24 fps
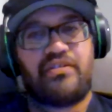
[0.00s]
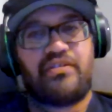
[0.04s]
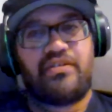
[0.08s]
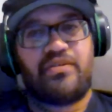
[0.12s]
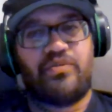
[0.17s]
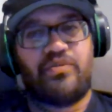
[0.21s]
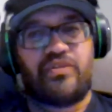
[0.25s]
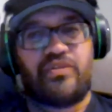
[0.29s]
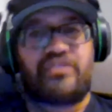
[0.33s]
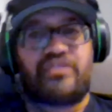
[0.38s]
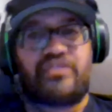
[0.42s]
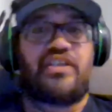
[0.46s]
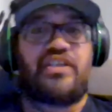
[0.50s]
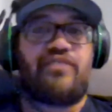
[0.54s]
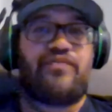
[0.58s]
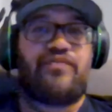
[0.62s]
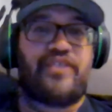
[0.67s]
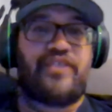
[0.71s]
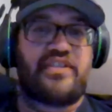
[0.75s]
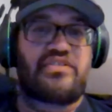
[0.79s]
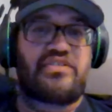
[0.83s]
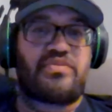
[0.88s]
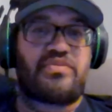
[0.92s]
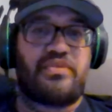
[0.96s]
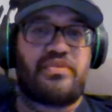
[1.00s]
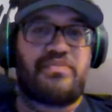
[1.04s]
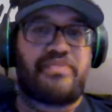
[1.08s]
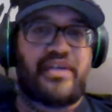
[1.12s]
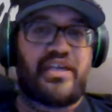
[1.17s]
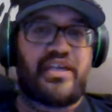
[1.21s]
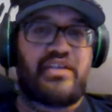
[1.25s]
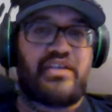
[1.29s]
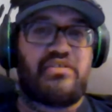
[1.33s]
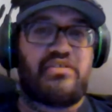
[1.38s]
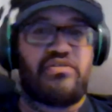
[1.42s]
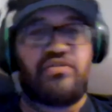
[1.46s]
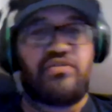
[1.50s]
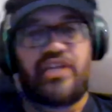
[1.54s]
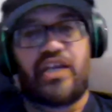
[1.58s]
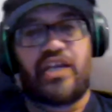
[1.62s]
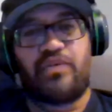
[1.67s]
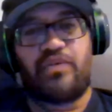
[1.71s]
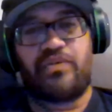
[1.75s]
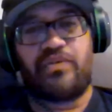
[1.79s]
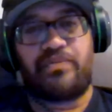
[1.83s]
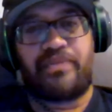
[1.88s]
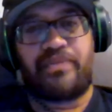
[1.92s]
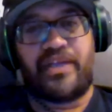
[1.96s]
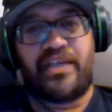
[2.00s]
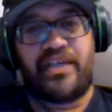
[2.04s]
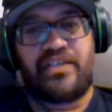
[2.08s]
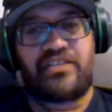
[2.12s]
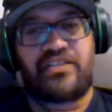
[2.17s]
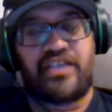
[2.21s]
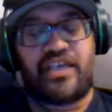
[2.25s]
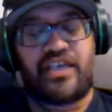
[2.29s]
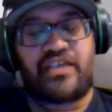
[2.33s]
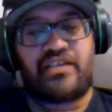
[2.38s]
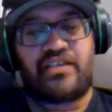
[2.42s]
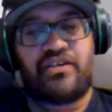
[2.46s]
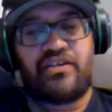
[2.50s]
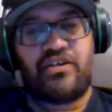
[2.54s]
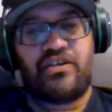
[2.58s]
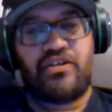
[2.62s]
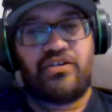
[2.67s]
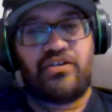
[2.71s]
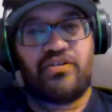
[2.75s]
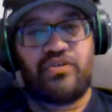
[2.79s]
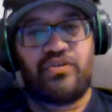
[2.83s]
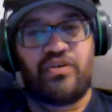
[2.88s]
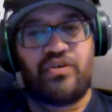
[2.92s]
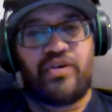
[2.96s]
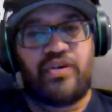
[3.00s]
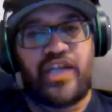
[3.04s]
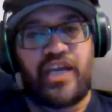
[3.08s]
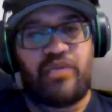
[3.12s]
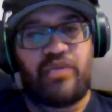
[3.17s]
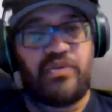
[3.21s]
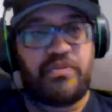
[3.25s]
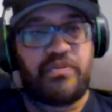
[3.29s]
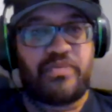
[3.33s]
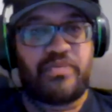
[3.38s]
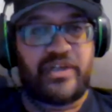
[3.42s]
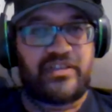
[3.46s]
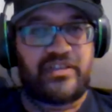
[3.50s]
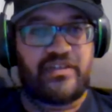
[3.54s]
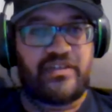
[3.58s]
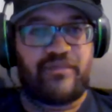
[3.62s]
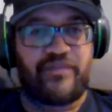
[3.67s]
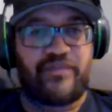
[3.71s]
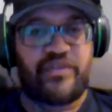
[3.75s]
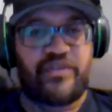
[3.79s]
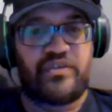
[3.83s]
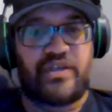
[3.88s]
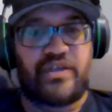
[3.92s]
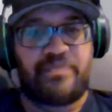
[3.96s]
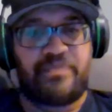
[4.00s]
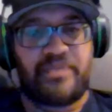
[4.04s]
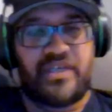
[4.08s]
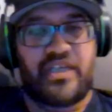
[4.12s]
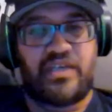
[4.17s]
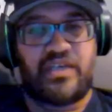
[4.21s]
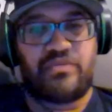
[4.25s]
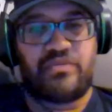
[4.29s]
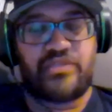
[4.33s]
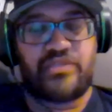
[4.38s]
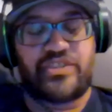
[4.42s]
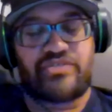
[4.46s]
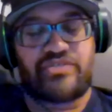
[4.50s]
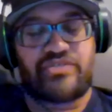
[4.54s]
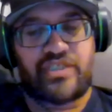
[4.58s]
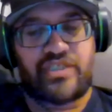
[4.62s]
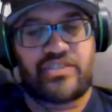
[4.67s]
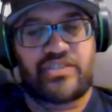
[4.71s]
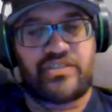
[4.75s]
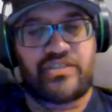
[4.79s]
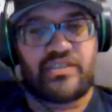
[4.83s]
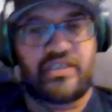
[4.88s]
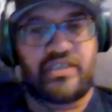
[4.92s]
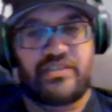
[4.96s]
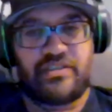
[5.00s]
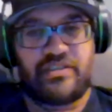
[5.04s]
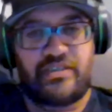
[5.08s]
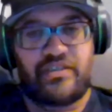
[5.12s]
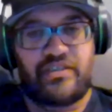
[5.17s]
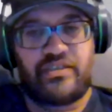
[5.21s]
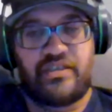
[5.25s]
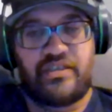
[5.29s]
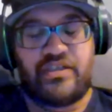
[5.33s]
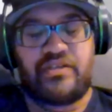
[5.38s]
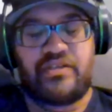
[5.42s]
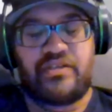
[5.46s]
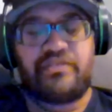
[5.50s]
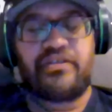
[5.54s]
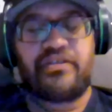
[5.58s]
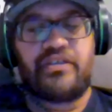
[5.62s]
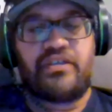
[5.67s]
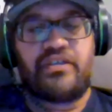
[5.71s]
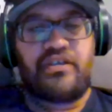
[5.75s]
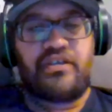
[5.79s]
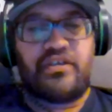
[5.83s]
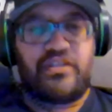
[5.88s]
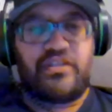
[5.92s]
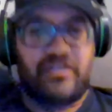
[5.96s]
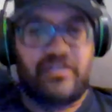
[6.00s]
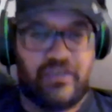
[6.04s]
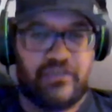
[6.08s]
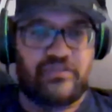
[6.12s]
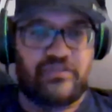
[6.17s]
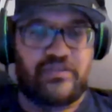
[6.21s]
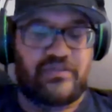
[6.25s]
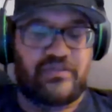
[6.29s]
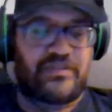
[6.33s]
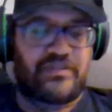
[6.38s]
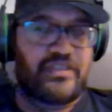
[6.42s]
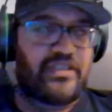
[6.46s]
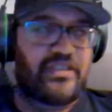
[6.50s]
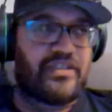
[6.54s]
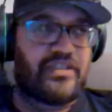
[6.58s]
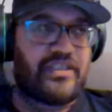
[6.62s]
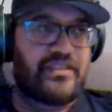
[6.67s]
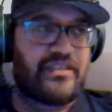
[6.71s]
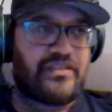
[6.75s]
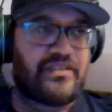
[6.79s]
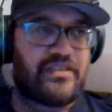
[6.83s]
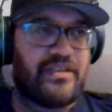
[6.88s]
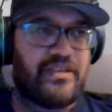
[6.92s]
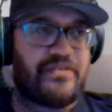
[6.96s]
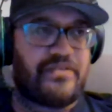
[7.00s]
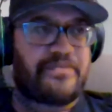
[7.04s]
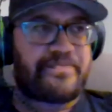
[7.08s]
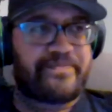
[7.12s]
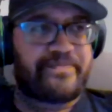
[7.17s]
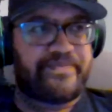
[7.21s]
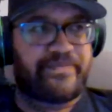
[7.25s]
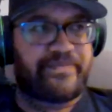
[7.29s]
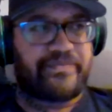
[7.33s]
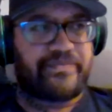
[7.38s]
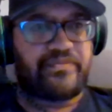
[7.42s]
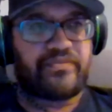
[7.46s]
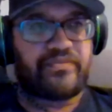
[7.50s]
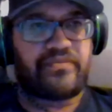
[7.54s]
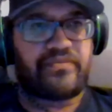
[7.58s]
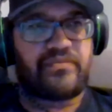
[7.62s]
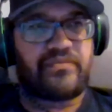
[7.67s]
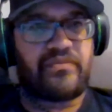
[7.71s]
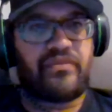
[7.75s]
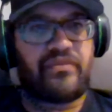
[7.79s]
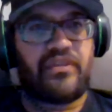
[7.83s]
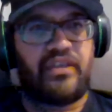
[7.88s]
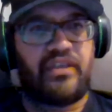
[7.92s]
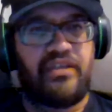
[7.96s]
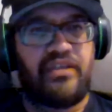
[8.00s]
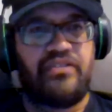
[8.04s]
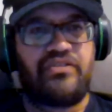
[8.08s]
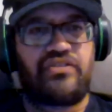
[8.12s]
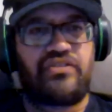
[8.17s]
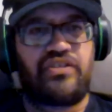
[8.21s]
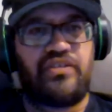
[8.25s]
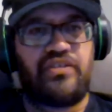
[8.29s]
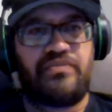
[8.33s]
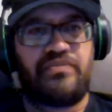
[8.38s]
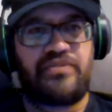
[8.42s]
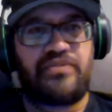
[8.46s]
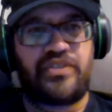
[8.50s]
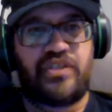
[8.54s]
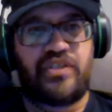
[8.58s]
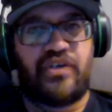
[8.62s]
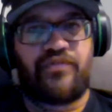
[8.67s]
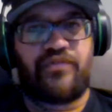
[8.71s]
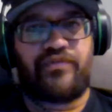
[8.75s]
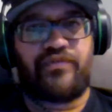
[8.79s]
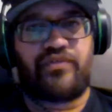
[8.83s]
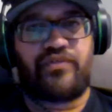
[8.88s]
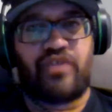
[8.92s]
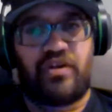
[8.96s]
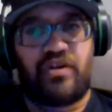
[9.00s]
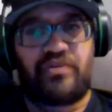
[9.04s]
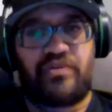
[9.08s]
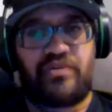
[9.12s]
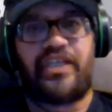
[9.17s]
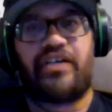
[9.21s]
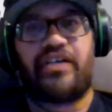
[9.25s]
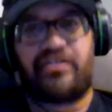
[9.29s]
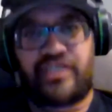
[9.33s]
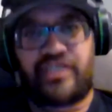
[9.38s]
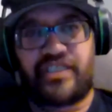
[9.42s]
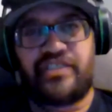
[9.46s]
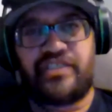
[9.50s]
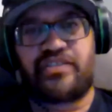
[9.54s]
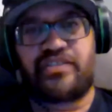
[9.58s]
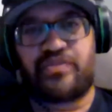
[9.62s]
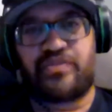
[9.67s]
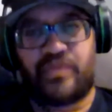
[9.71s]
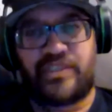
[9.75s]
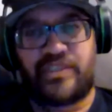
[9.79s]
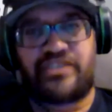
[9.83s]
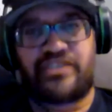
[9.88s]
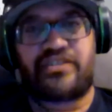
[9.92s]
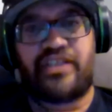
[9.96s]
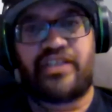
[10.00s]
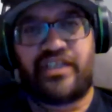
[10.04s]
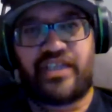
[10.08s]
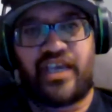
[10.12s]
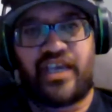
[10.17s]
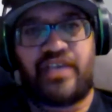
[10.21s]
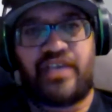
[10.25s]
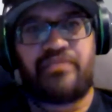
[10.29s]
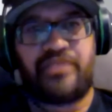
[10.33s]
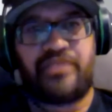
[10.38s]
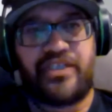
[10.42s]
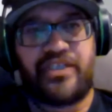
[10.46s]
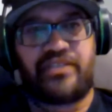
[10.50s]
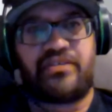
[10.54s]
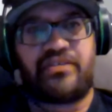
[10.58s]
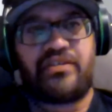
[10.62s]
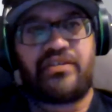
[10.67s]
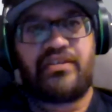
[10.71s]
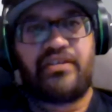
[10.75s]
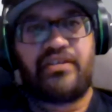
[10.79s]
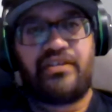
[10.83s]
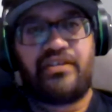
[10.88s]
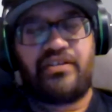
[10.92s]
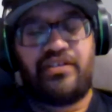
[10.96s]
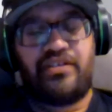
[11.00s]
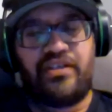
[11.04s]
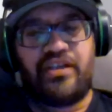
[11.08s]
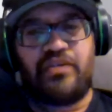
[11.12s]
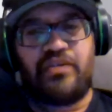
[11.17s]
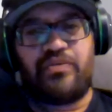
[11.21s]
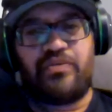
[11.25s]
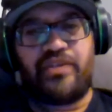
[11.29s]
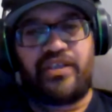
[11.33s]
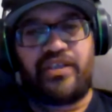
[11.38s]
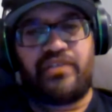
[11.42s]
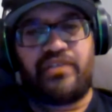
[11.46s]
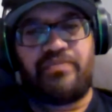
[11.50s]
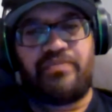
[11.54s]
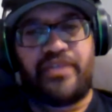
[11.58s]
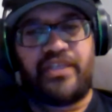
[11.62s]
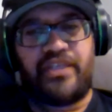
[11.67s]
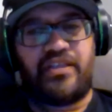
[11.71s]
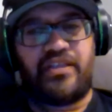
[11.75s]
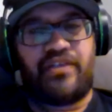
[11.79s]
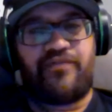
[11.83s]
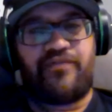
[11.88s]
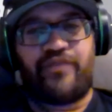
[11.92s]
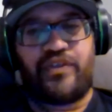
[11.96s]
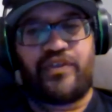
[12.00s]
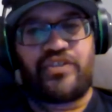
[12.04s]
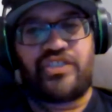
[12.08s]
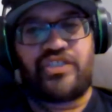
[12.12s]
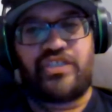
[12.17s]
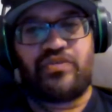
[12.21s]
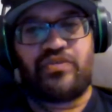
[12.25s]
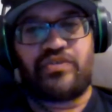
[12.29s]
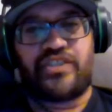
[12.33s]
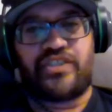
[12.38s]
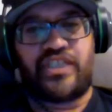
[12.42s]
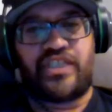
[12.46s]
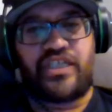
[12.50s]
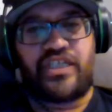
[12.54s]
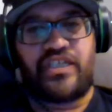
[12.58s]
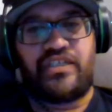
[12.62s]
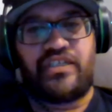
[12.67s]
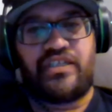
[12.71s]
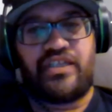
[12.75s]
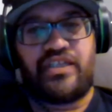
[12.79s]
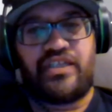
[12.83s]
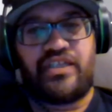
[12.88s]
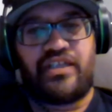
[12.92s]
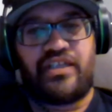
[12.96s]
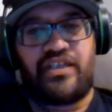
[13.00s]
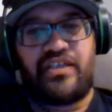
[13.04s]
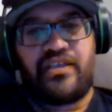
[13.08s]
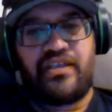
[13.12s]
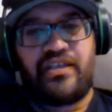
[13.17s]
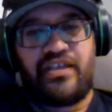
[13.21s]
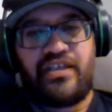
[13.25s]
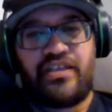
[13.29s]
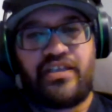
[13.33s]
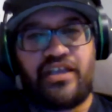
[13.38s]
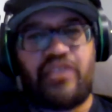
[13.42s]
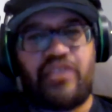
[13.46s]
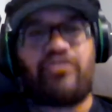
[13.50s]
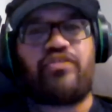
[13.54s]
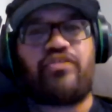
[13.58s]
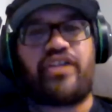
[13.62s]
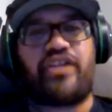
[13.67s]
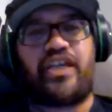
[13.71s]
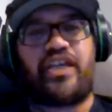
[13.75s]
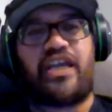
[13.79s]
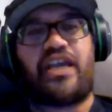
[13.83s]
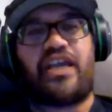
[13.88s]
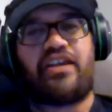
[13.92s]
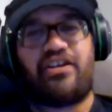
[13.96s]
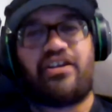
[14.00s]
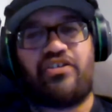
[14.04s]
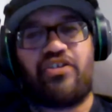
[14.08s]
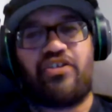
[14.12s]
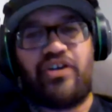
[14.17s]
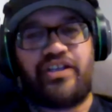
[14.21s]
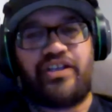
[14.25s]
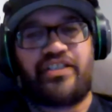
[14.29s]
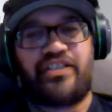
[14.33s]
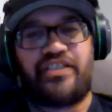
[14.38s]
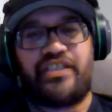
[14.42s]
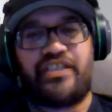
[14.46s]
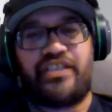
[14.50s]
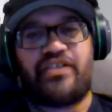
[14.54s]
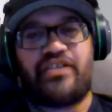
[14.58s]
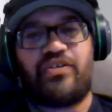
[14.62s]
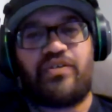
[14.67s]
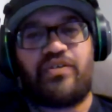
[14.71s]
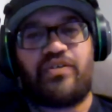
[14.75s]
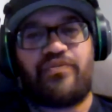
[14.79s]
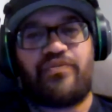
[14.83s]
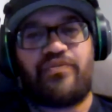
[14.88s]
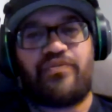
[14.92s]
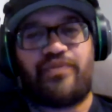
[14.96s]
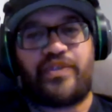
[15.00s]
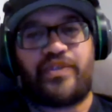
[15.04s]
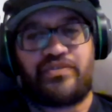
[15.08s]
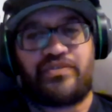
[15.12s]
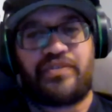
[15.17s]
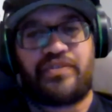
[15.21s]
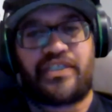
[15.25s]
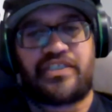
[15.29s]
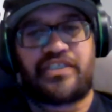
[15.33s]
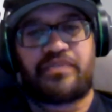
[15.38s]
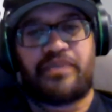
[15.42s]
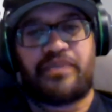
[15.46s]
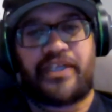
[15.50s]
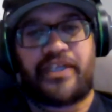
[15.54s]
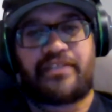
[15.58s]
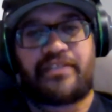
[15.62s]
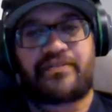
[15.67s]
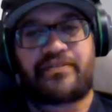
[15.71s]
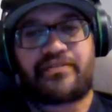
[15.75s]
what defense we play, or how we play attack, or how we break the field up and how we structure, and you know, those sorts of things. So in terms of growing our kids, once they came in, you know, whether it be their first year or second year there, they already had an idea of what to expect